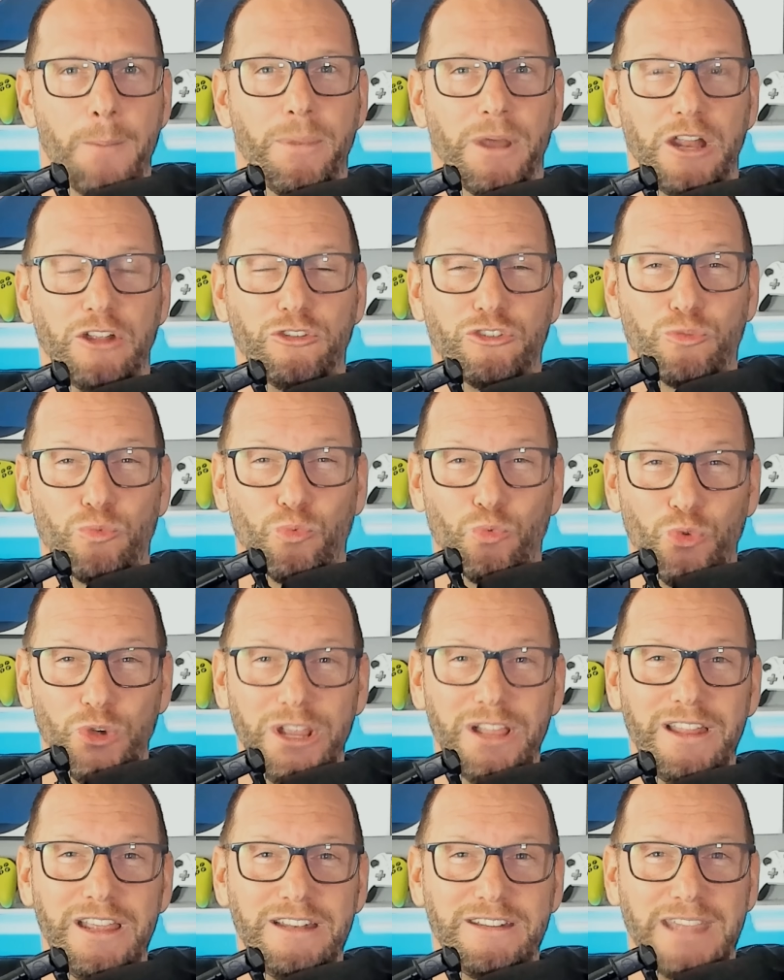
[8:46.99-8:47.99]
But it's
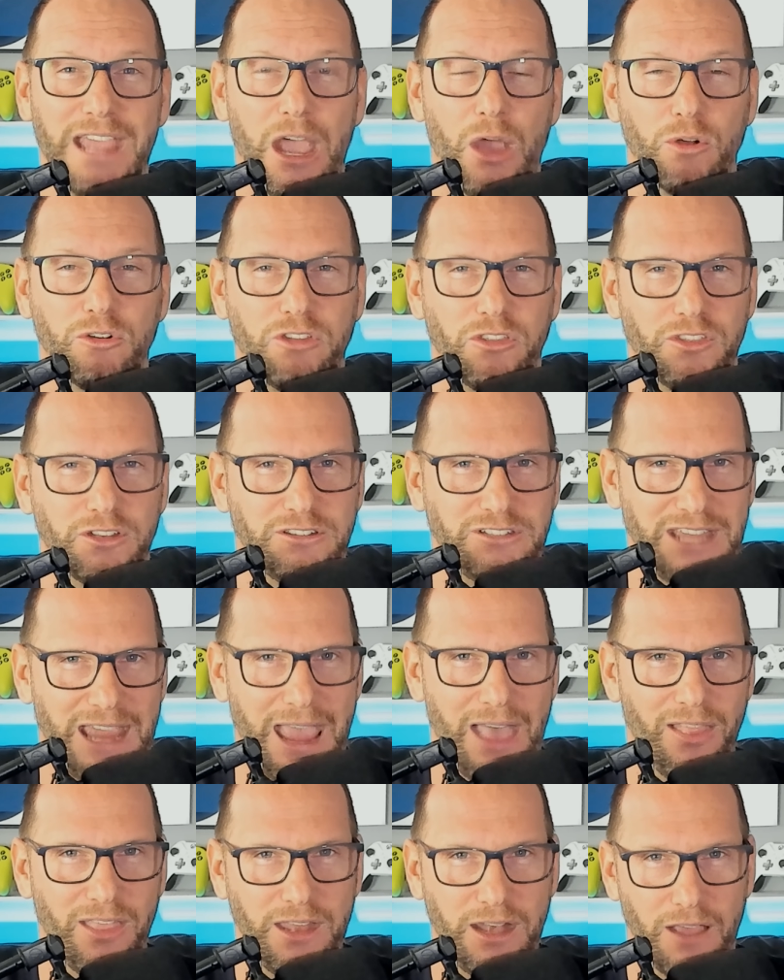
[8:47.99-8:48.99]
really down to the
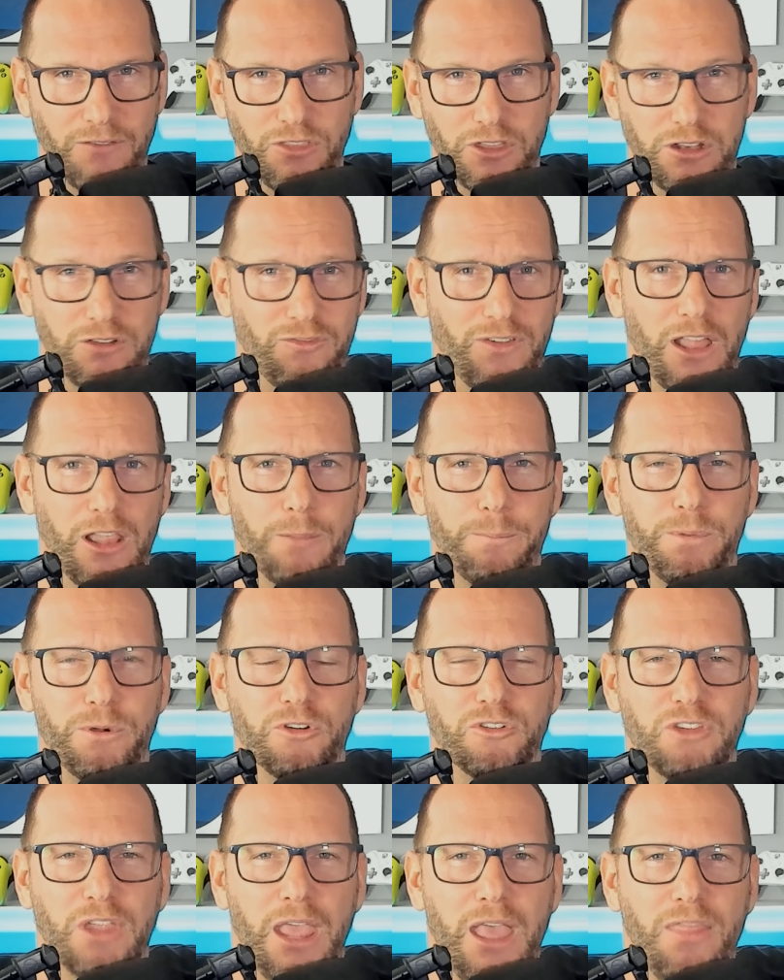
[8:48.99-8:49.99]
talent of the
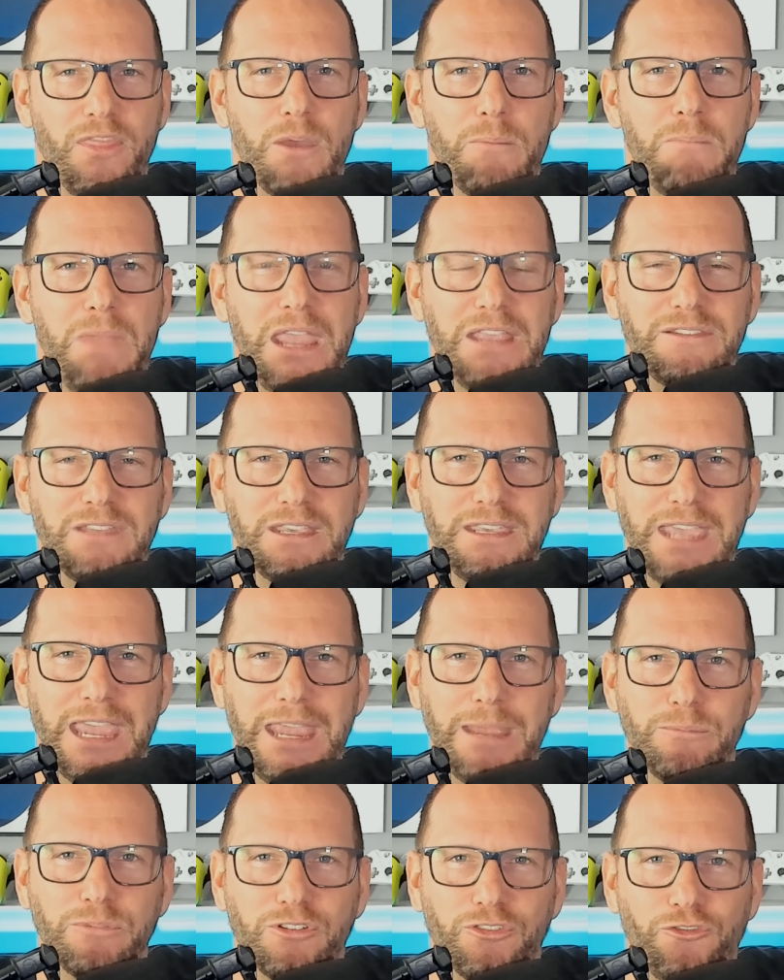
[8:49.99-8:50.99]
developers that make the
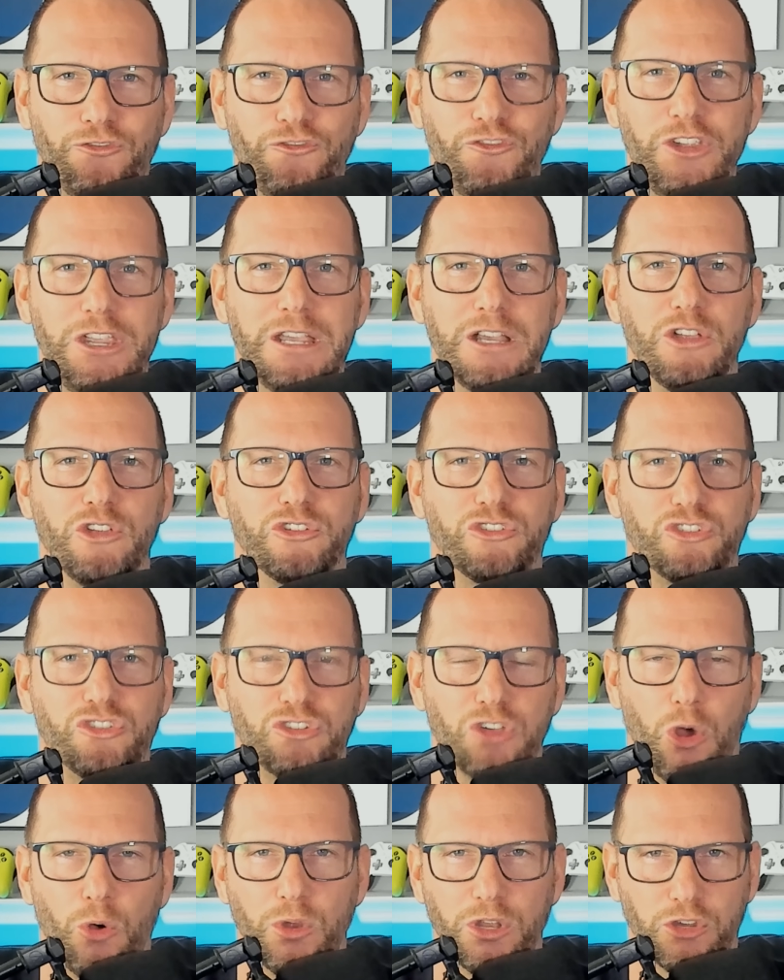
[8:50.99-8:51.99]
games feel
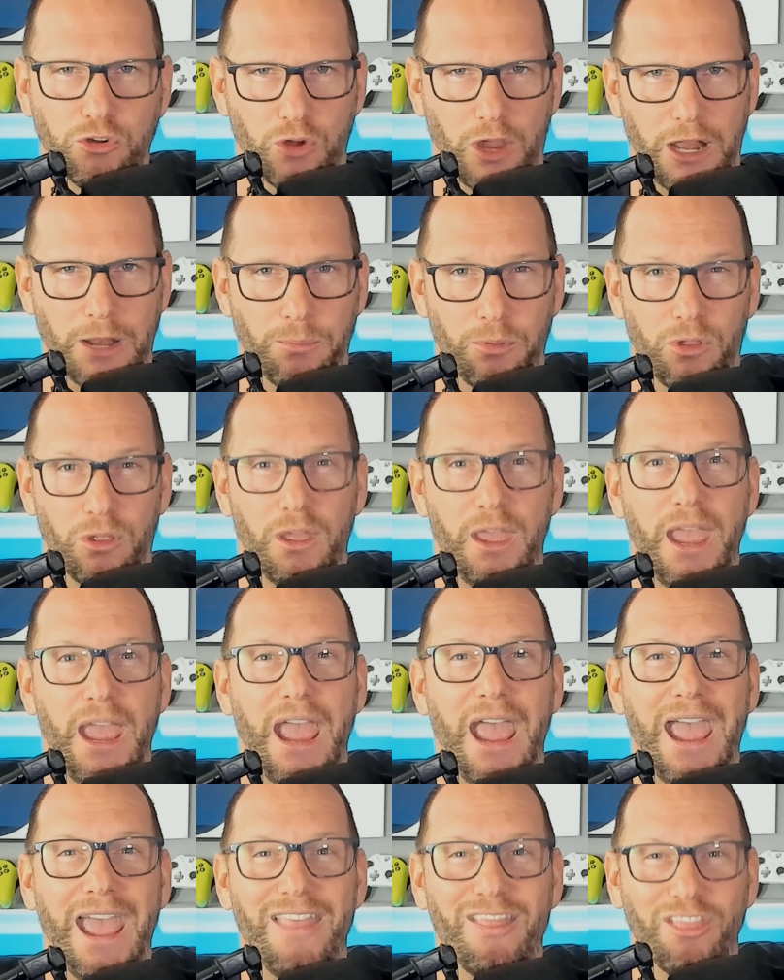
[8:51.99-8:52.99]
so incredible
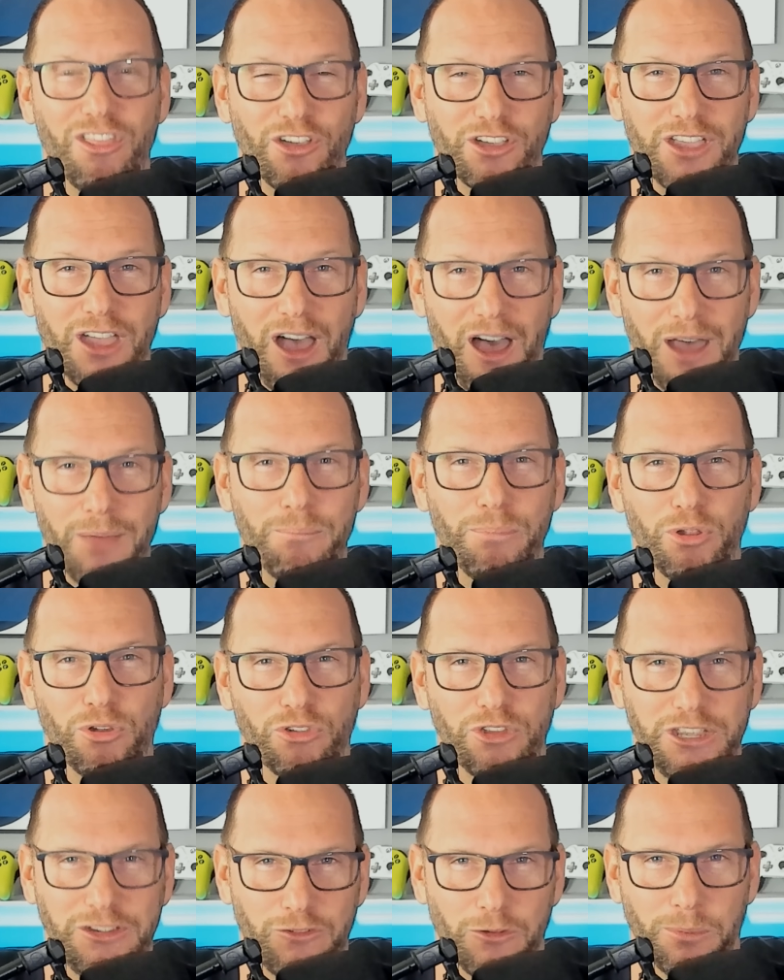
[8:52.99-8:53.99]
and look
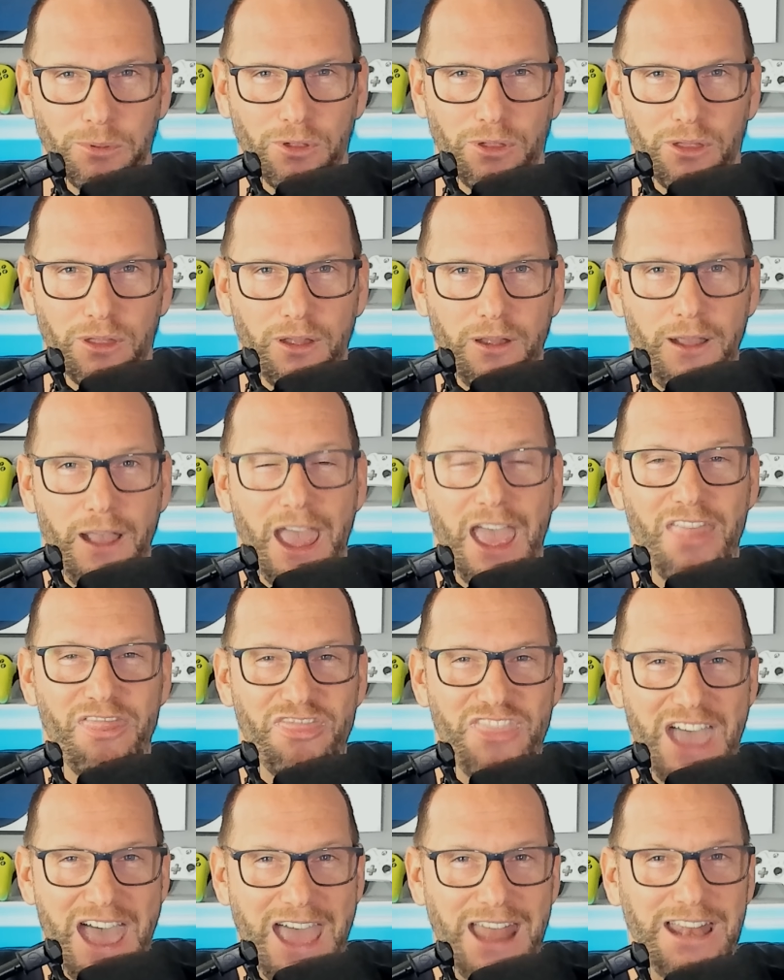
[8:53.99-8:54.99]
unbelievable.
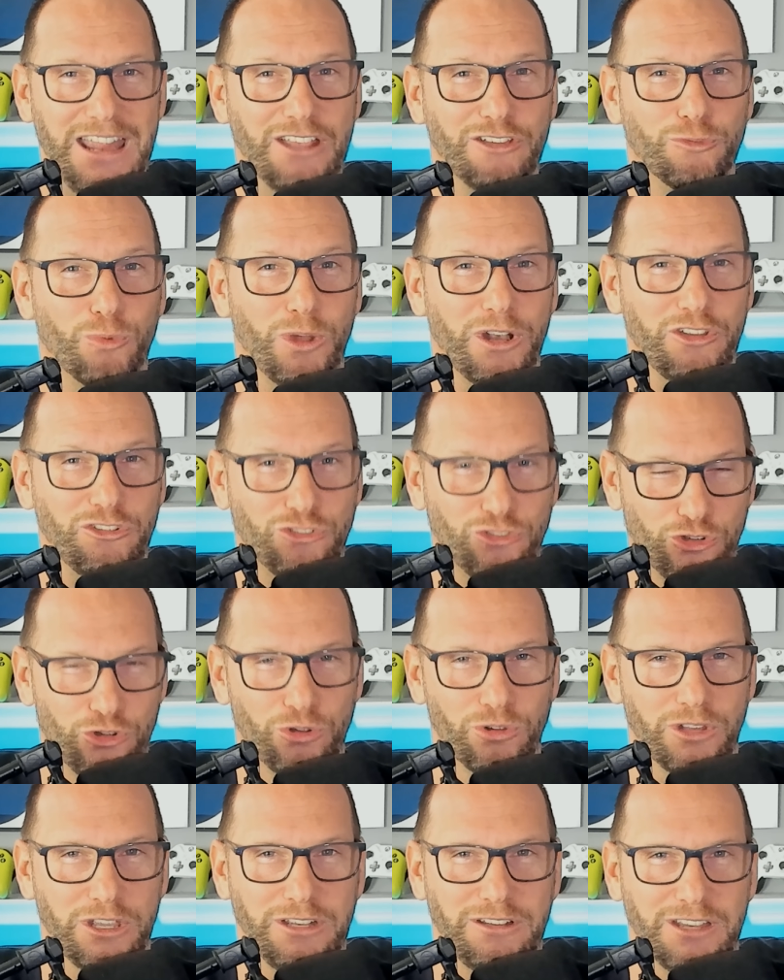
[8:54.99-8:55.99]
And that is what is
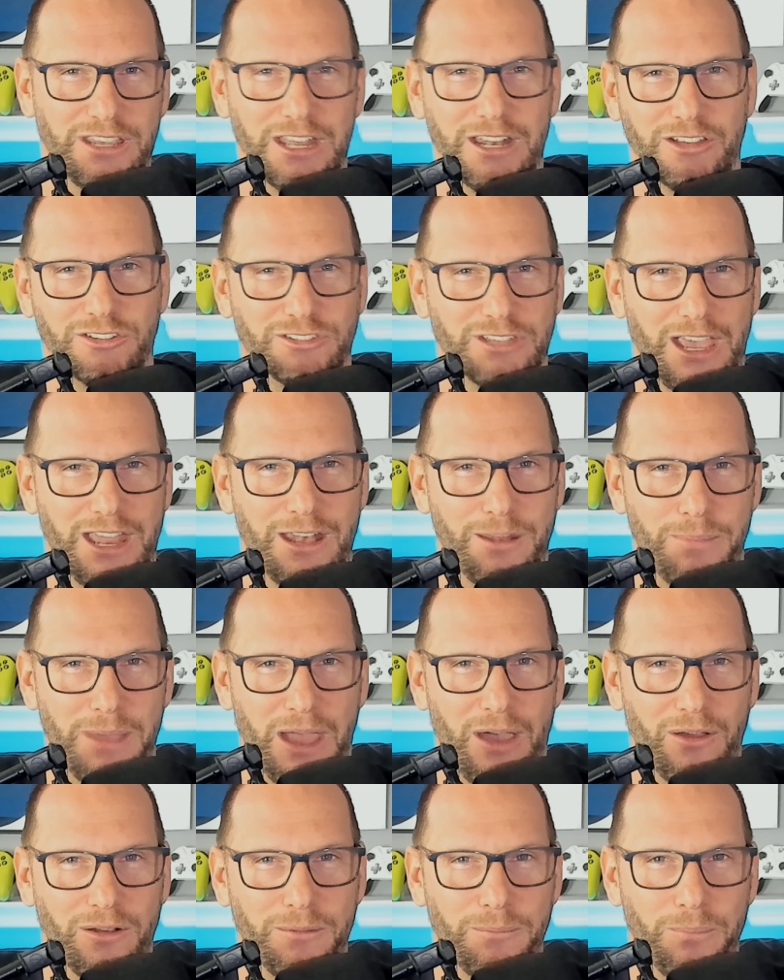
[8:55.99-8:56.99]
truly to get excited
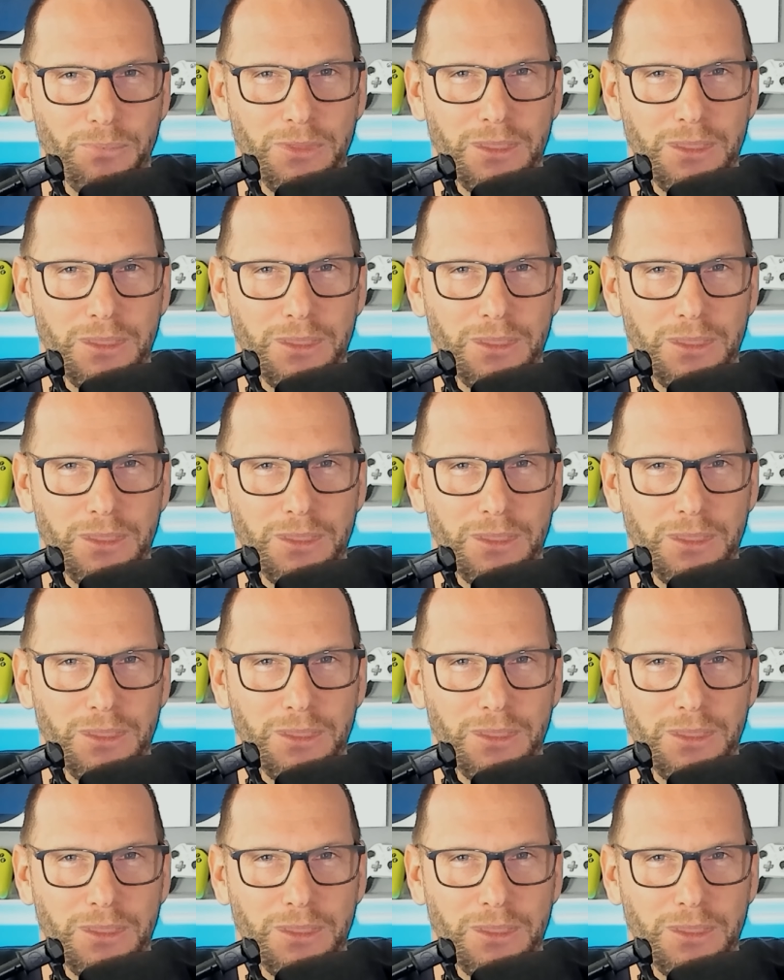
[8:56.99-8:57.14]
about.